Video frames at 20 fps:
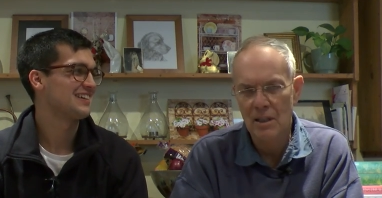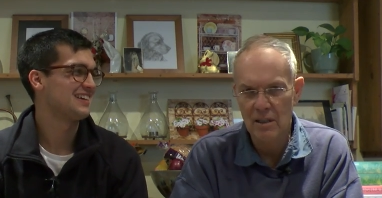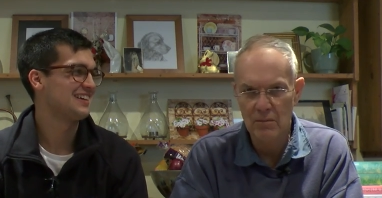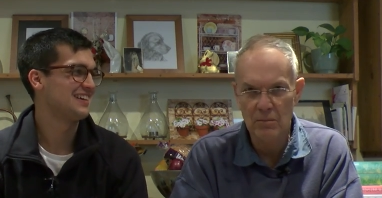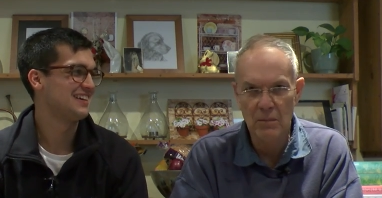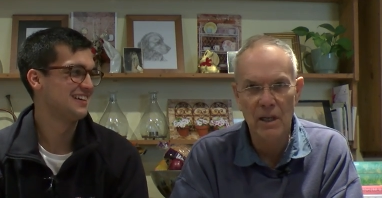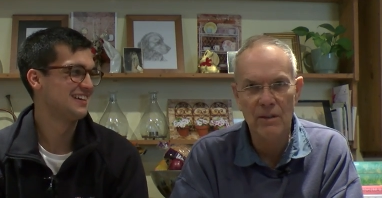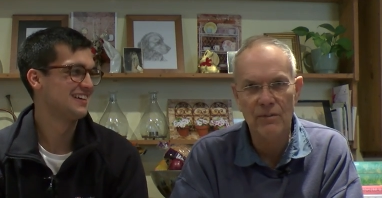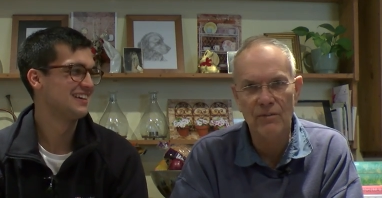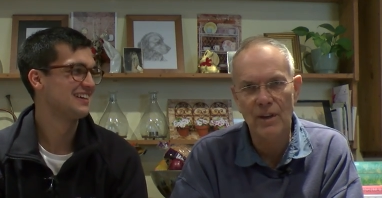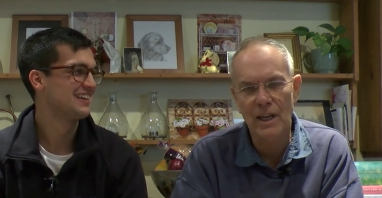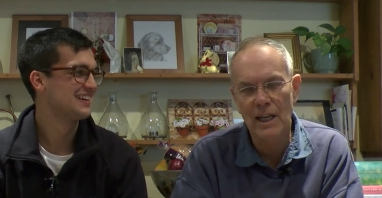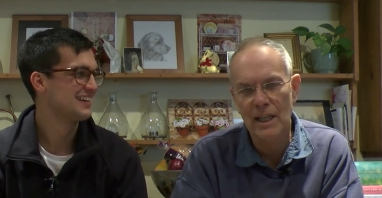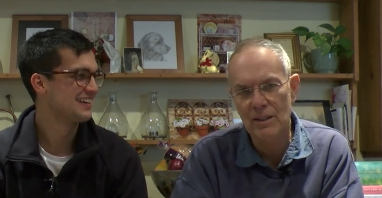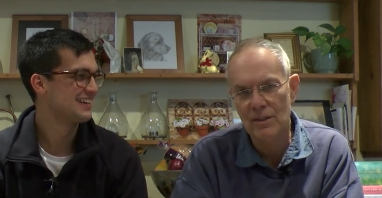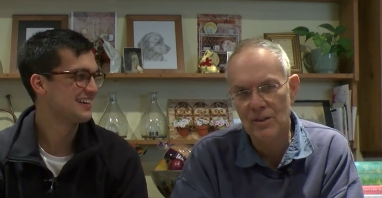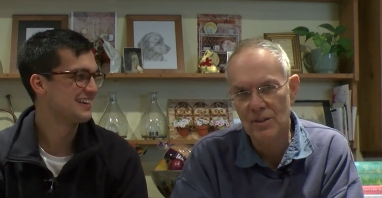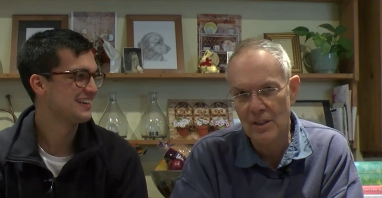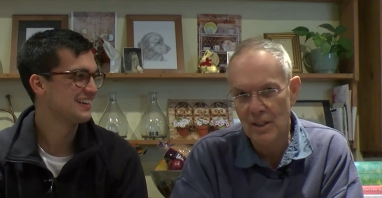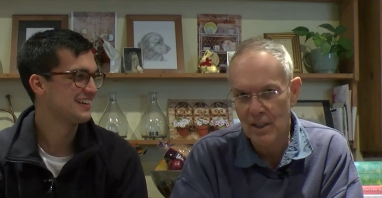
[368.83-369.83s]
Speaker 1: my
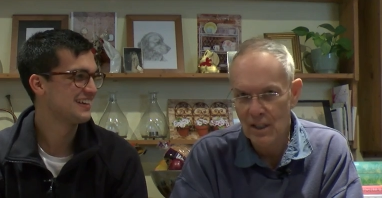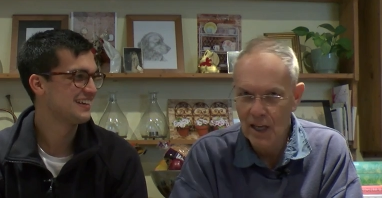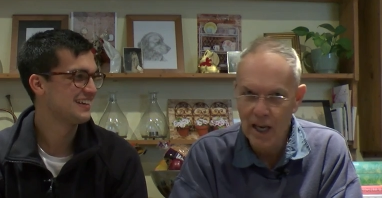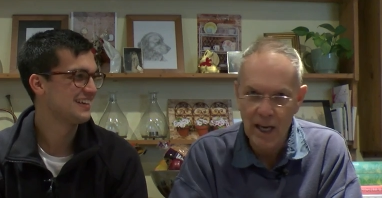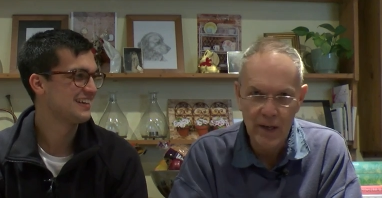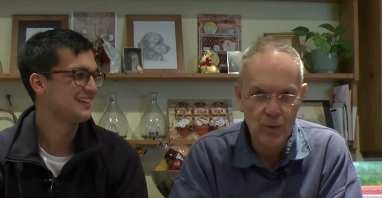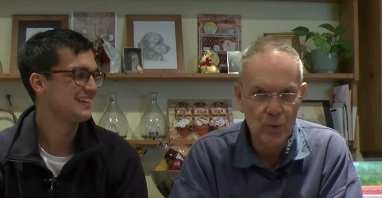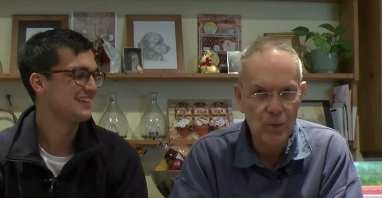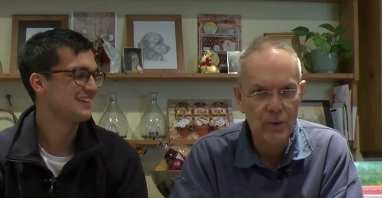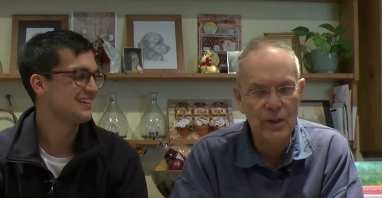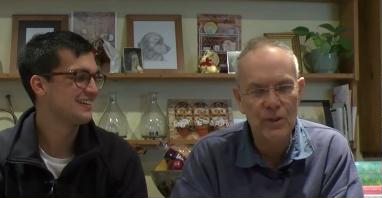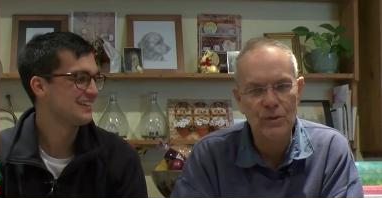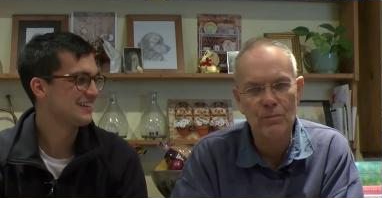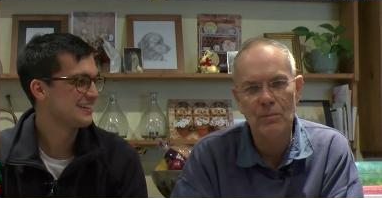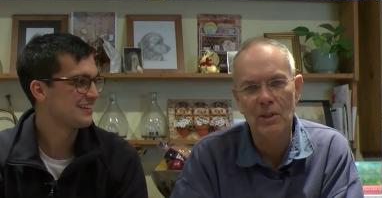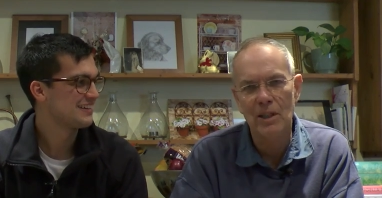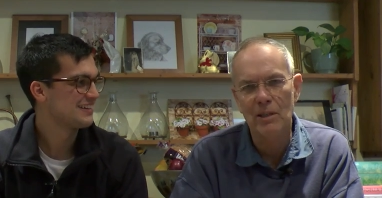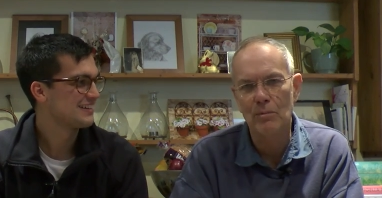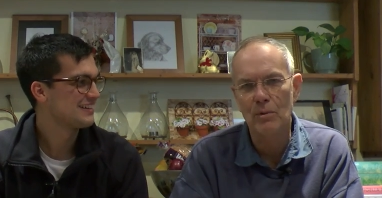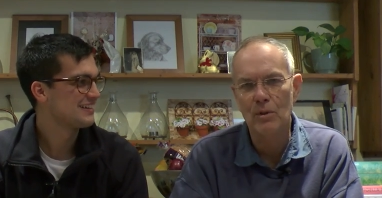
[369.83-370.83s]
fans, and all those
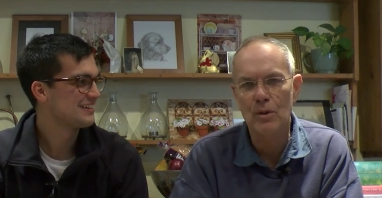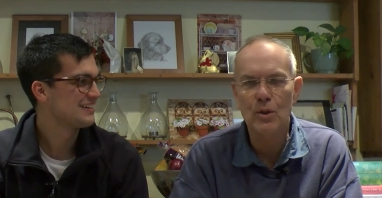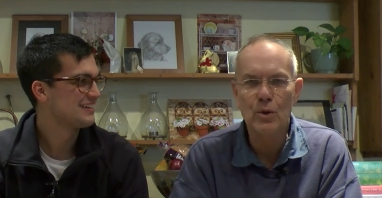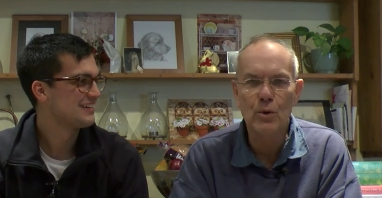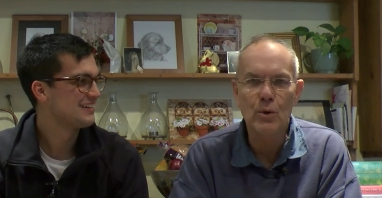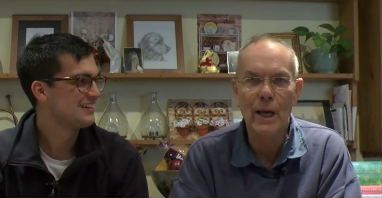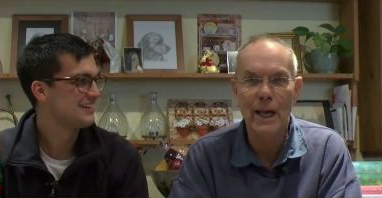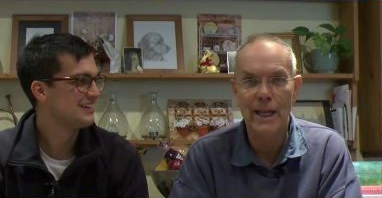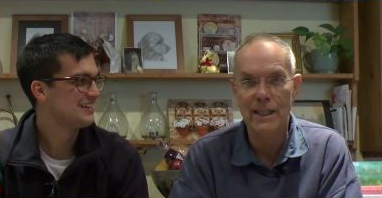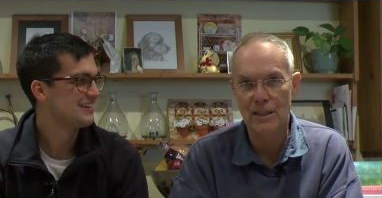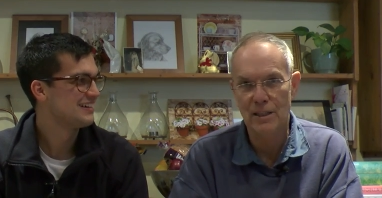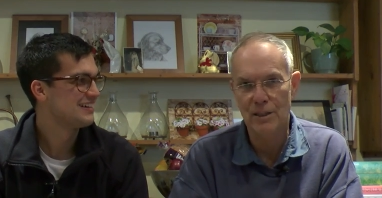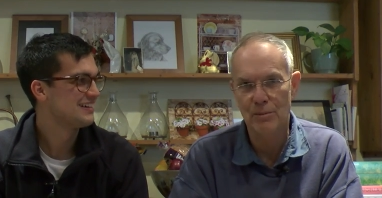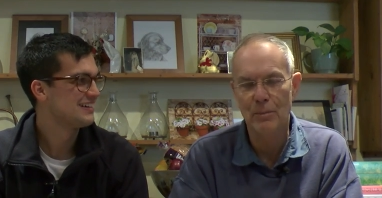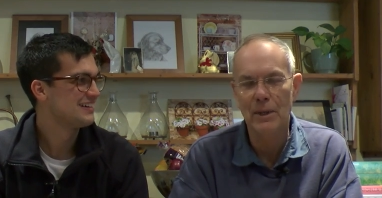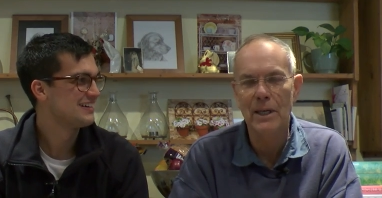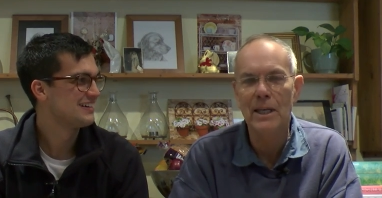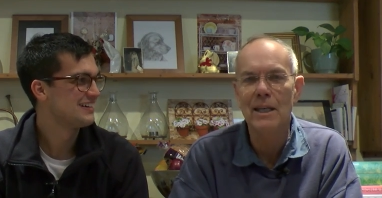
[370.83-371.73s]
people who hate